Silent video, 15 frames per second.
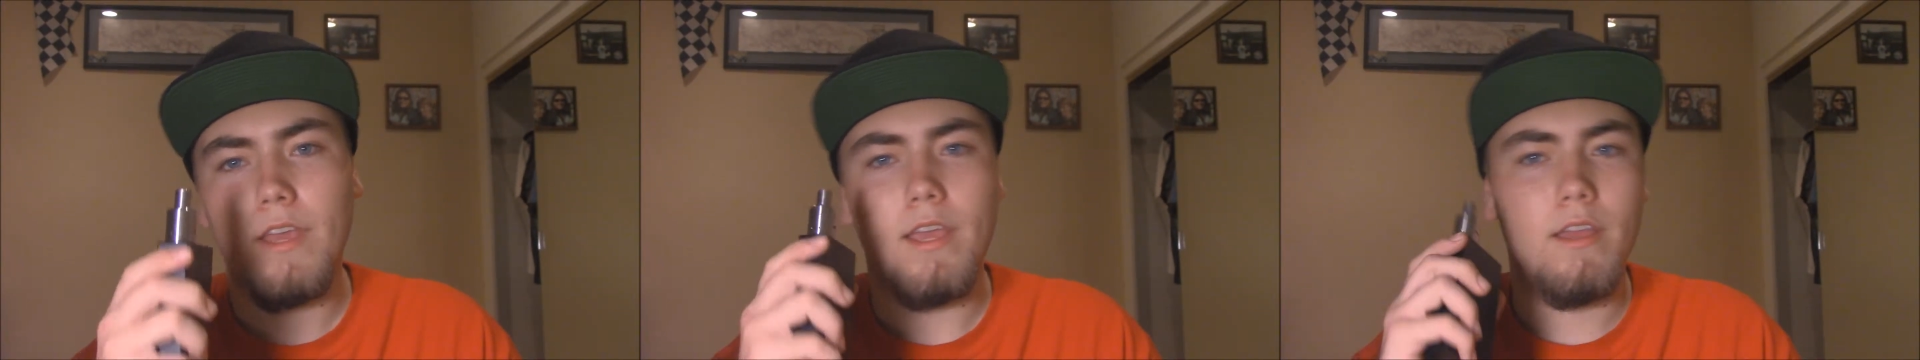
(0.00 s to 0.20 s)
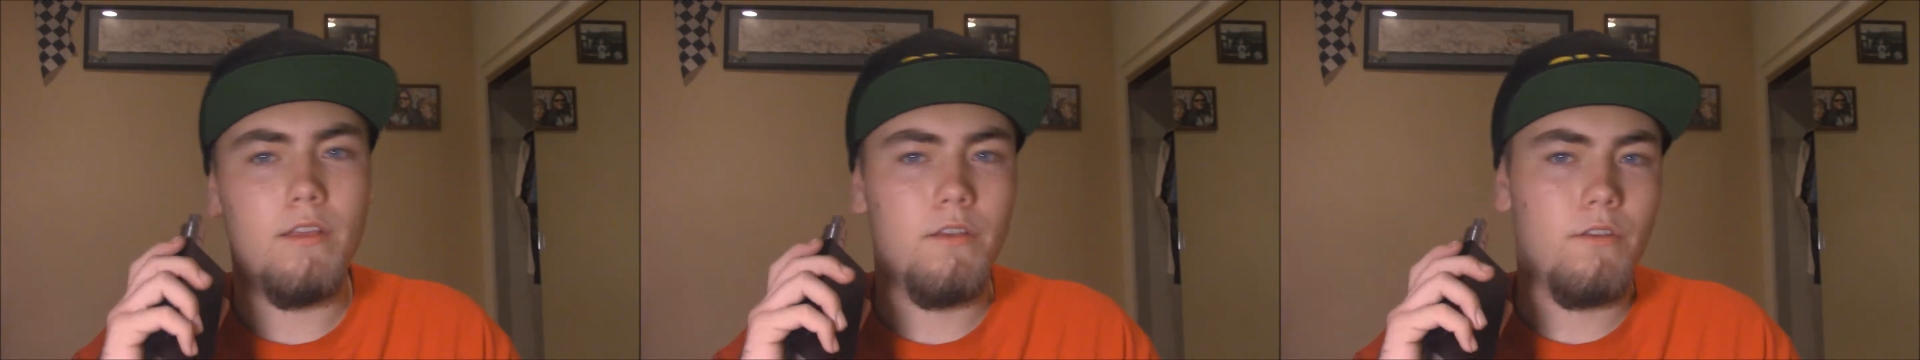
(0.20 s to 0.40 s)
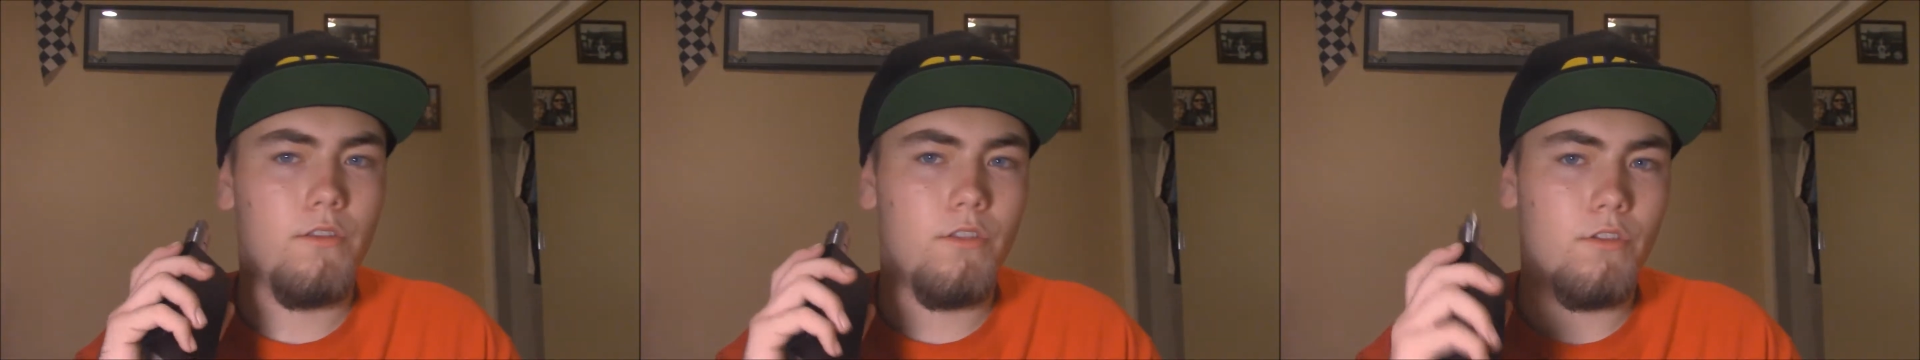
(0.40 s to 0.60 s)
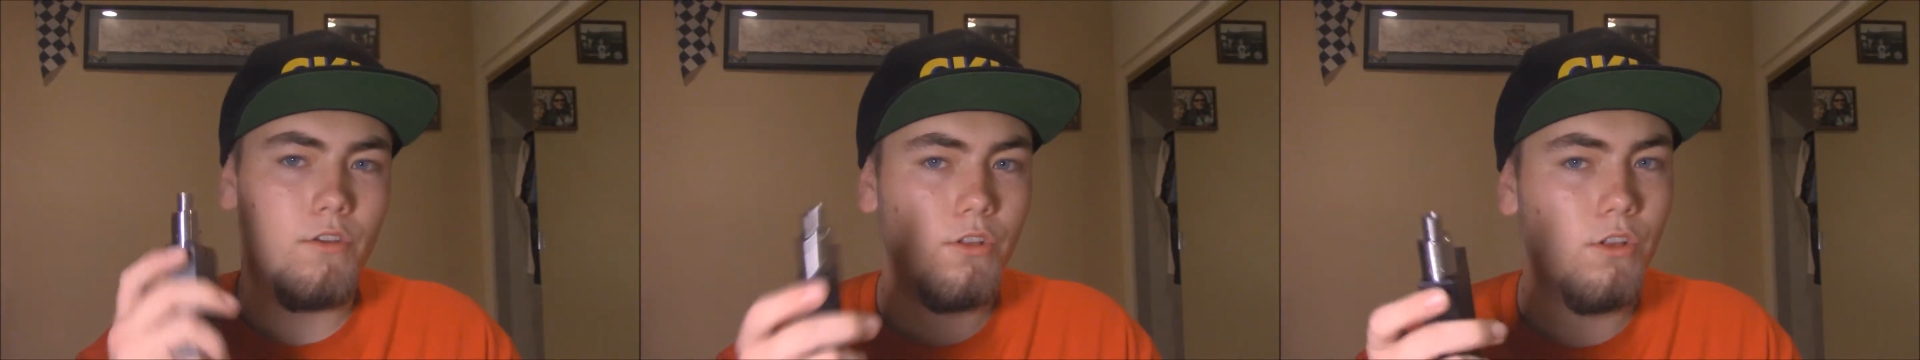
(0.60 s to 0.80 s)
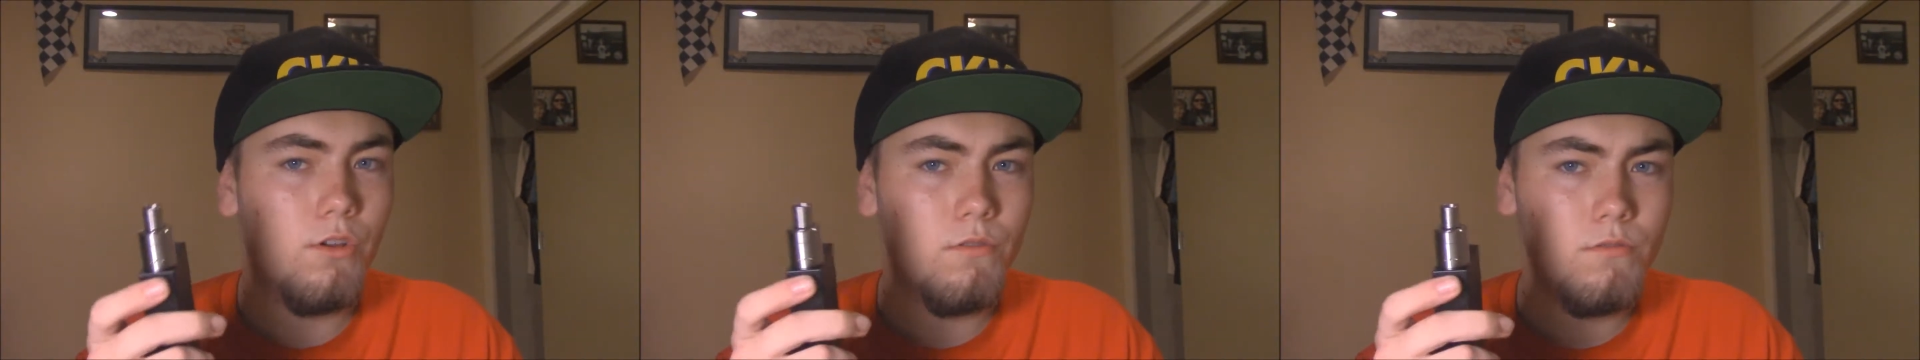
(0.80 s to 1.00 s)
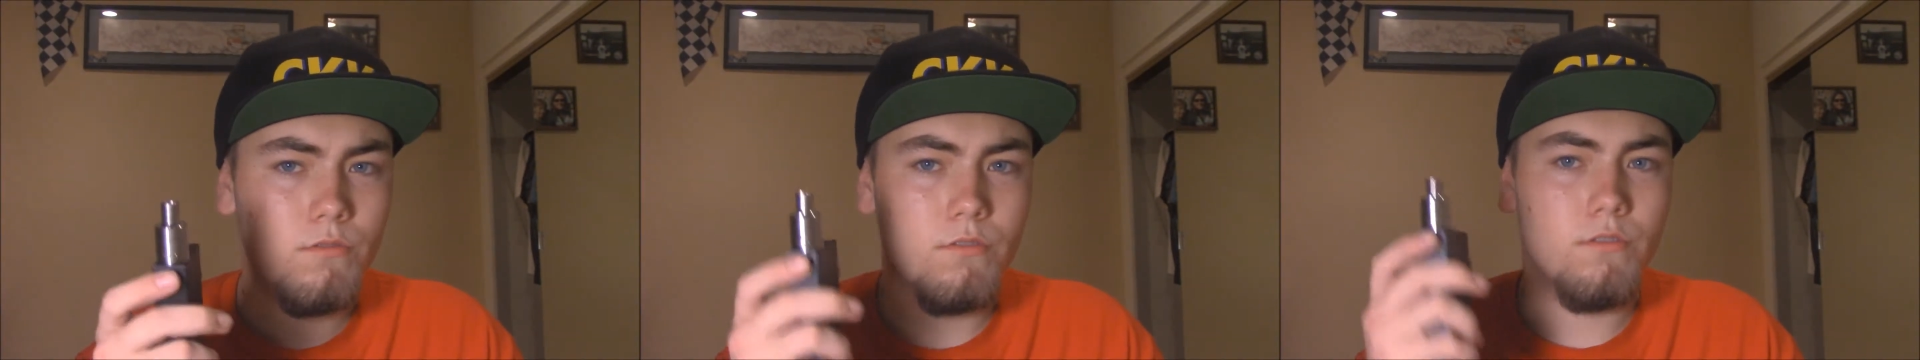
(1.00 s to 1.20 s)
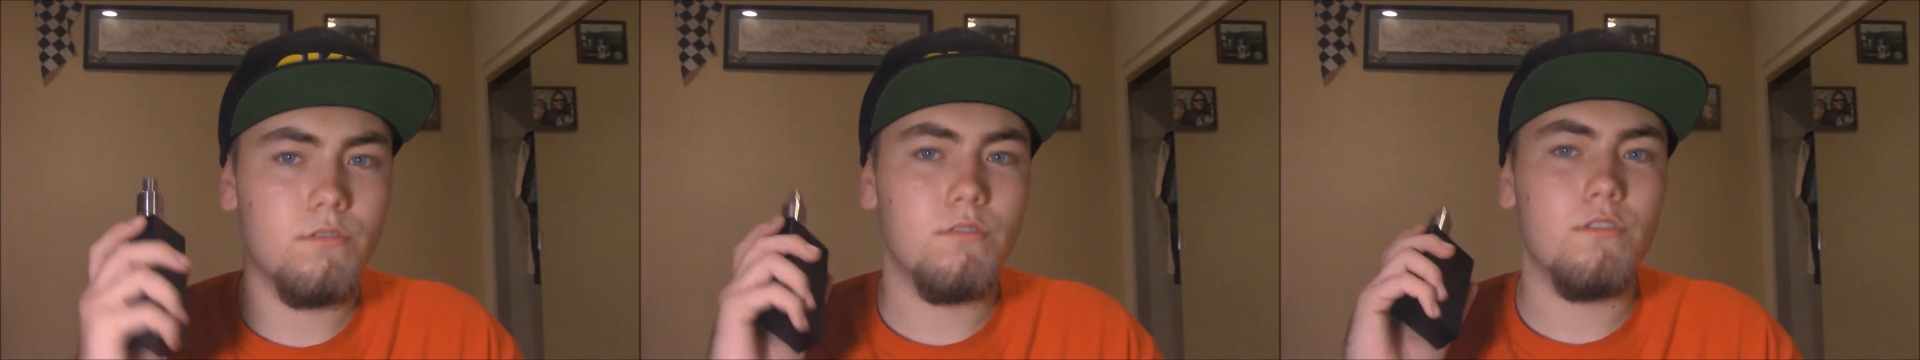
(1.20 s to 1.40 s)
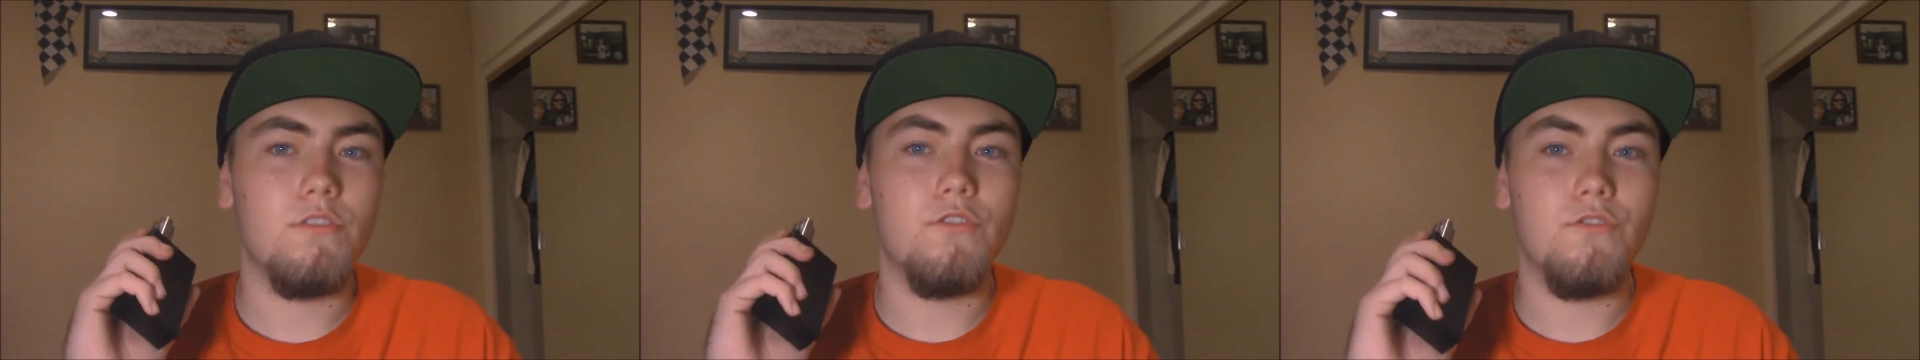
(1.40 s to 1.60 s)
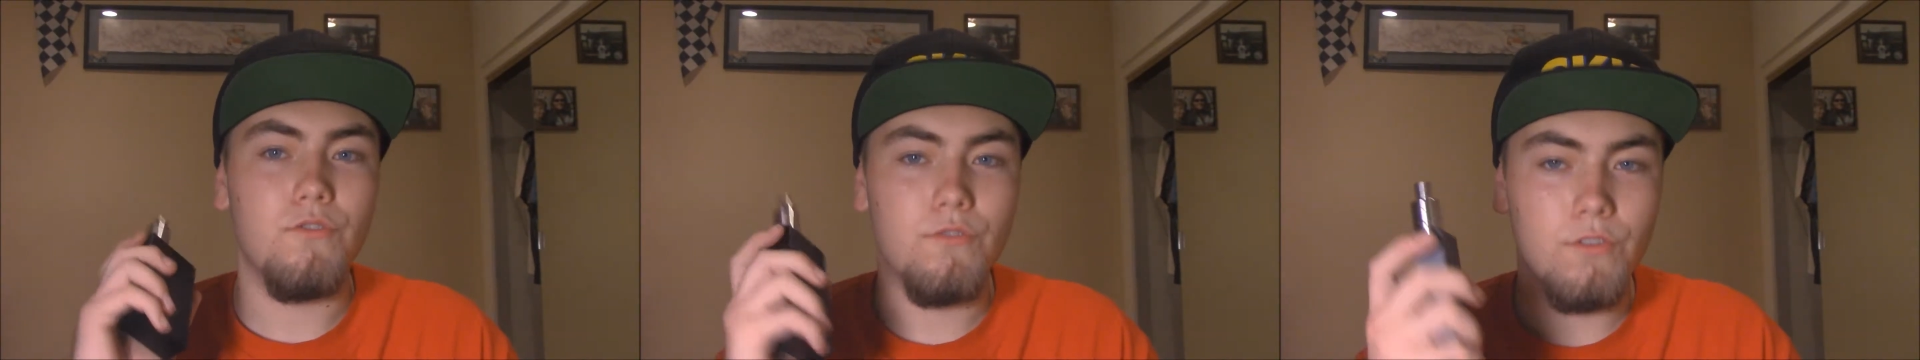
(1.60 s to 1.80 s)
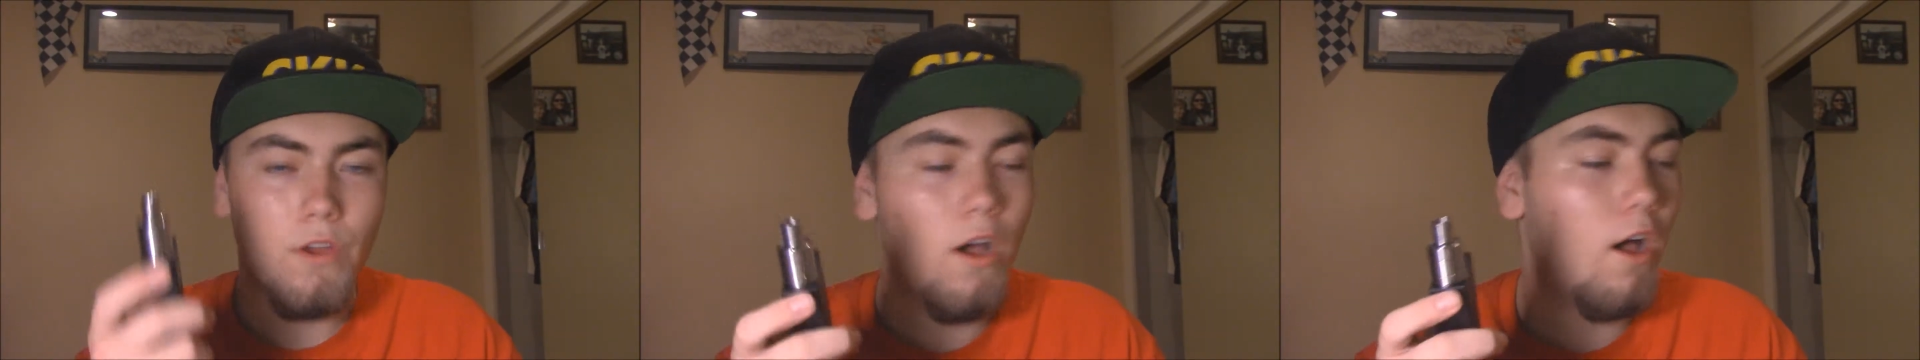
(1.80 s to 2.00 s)
and the clones do
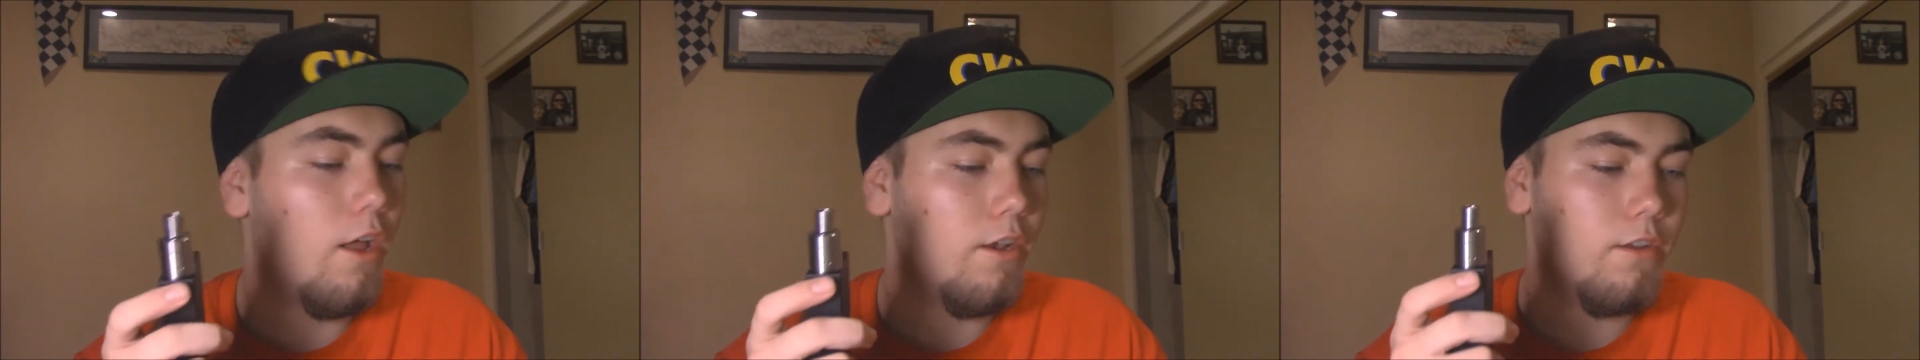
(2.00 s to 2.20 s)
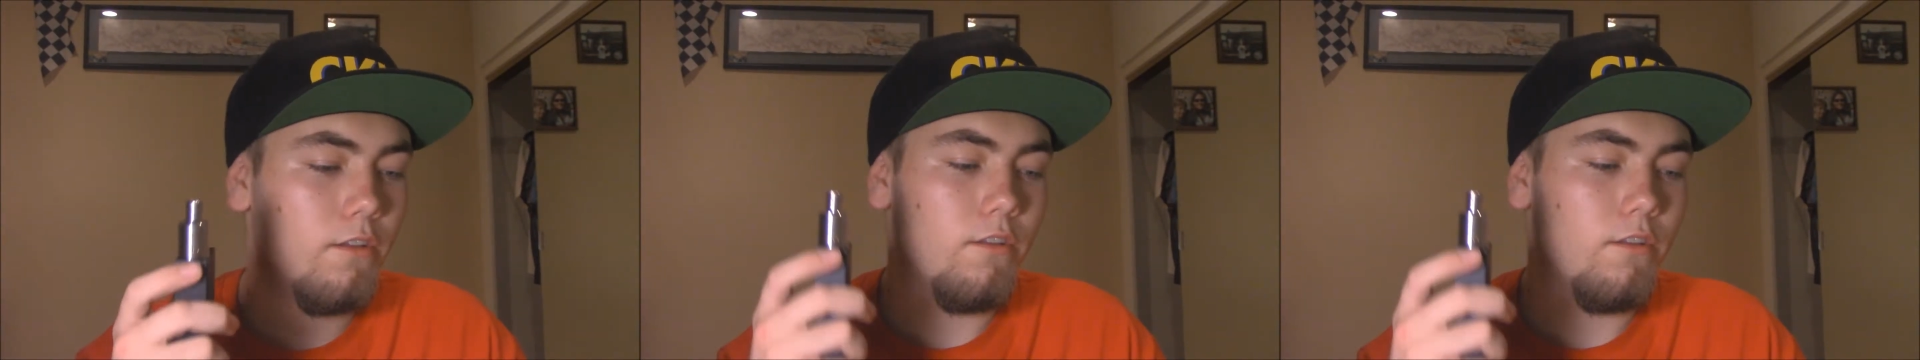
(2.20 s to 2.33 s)
not